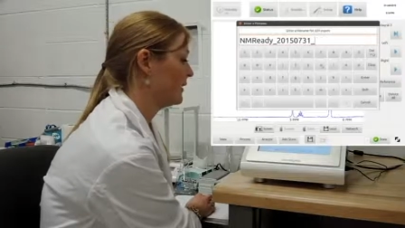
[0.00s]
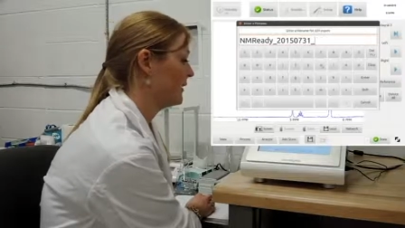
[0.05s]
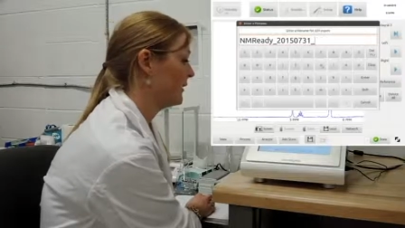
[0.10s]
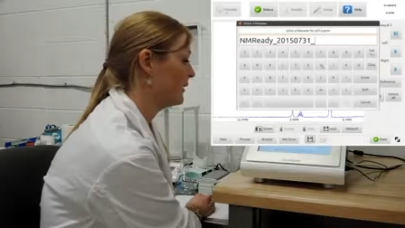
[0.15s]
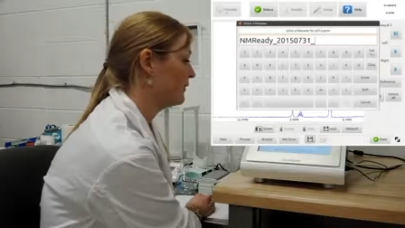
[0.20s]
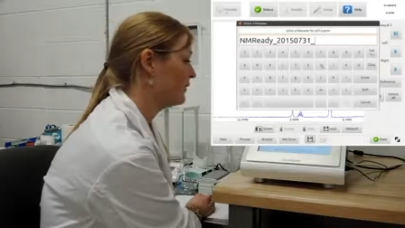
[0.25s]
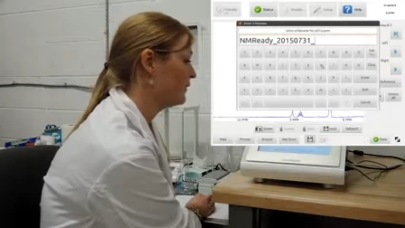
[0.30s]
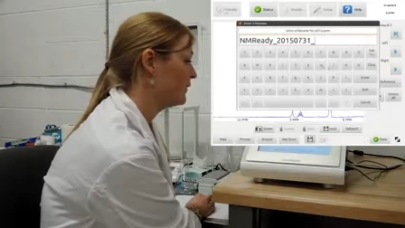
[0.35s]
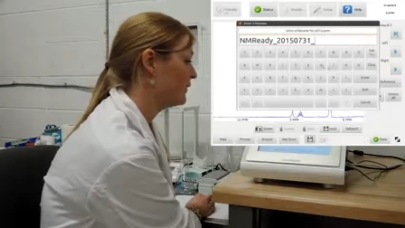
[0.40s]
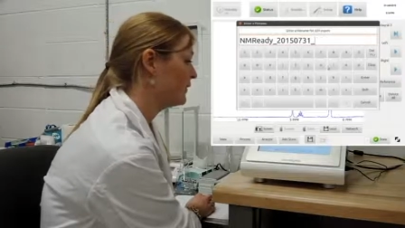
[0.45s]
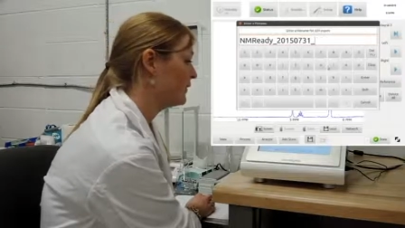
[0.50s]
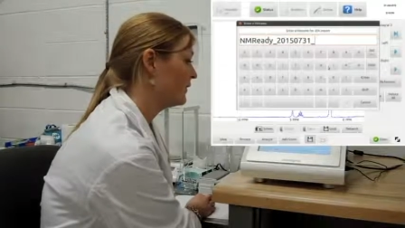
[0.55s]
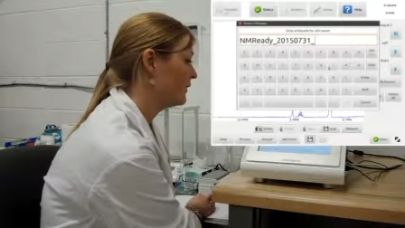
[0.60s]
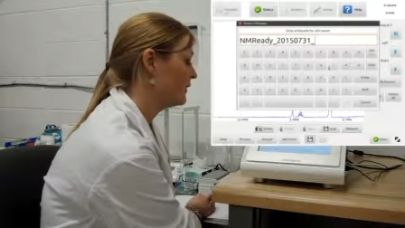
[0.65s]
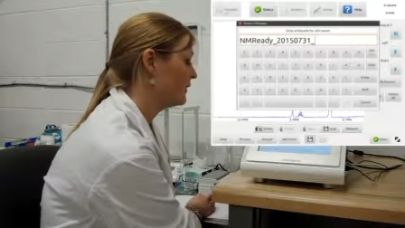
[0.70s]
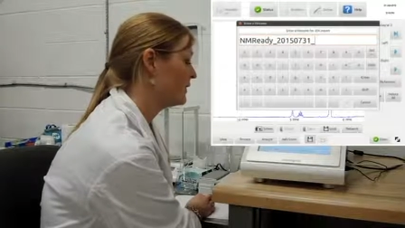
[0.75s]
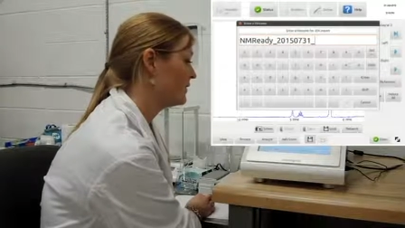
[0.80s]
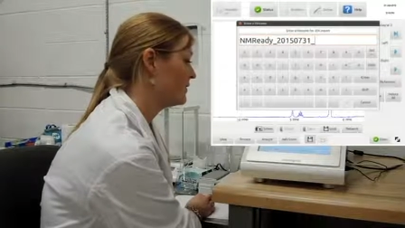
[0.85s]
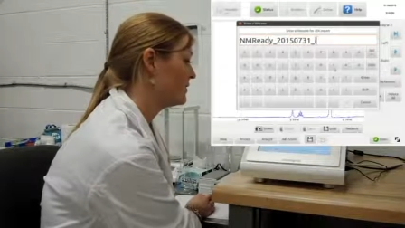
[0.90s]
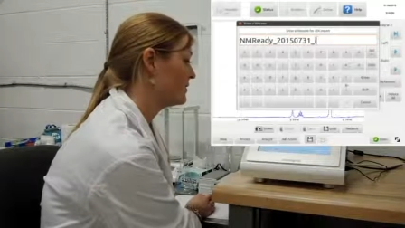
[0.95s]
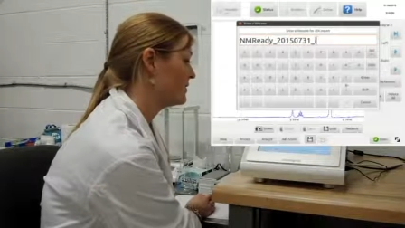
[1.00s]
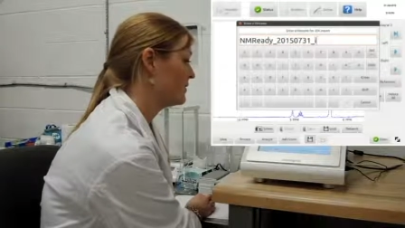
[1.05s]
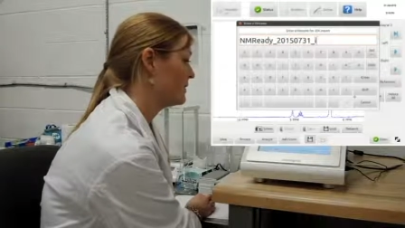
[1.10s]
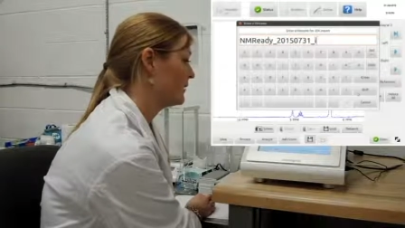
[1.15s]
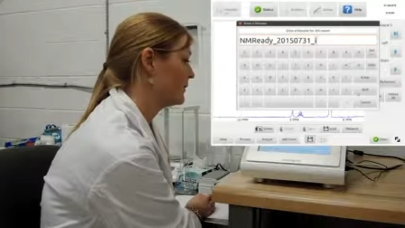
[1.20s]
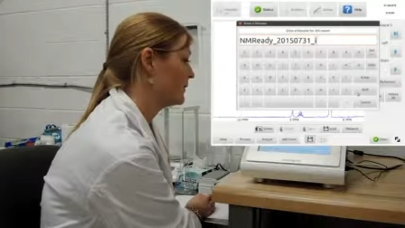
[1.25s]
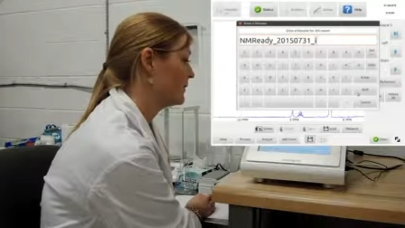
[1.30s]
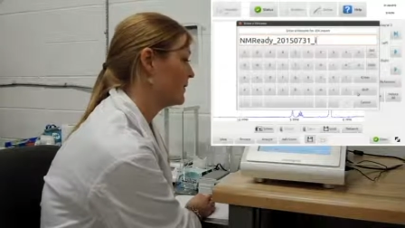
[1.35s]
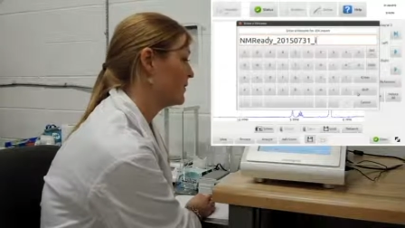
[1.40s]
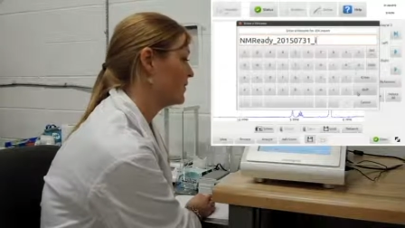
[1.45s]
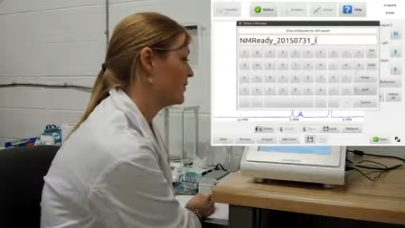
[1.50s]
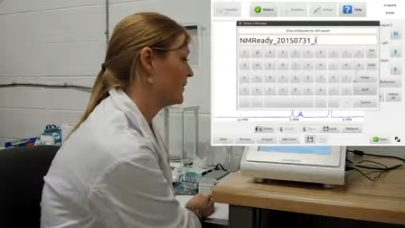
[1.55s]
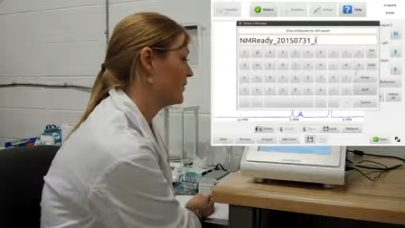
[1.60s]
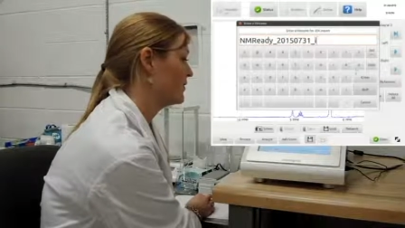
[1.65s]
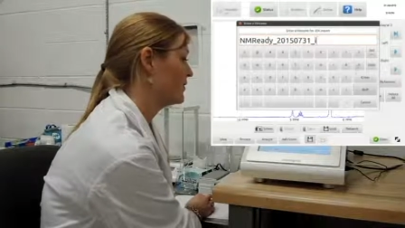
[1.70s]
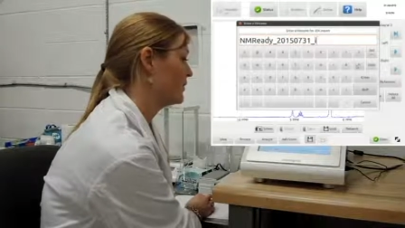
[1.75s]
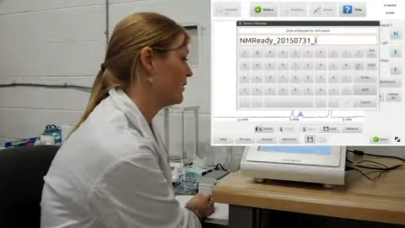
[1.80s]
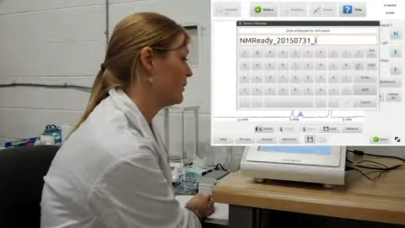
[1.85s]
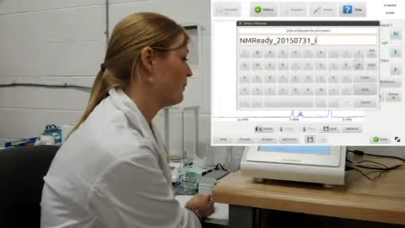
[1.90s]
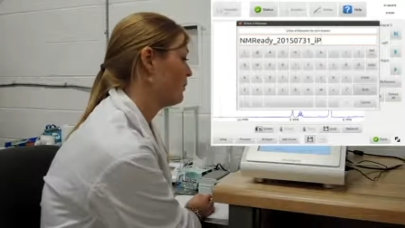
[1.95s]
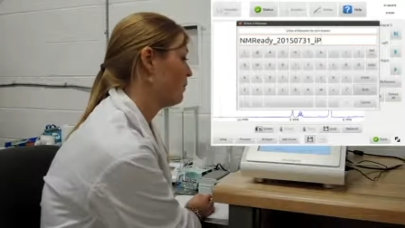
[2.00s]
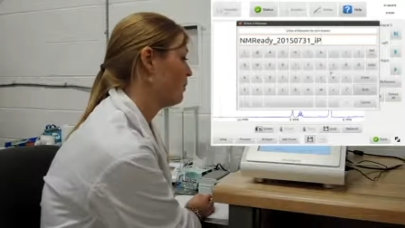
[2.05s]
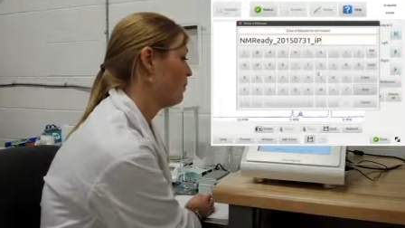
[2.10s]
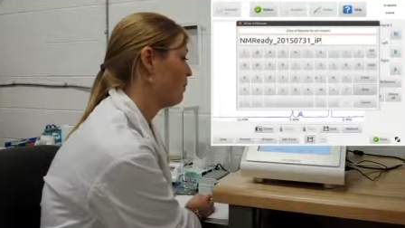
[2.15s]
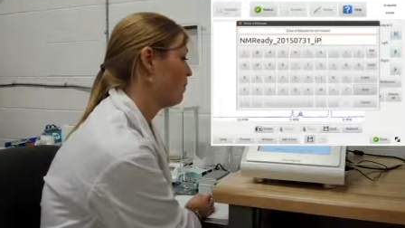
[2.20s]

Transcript: of this demonstration.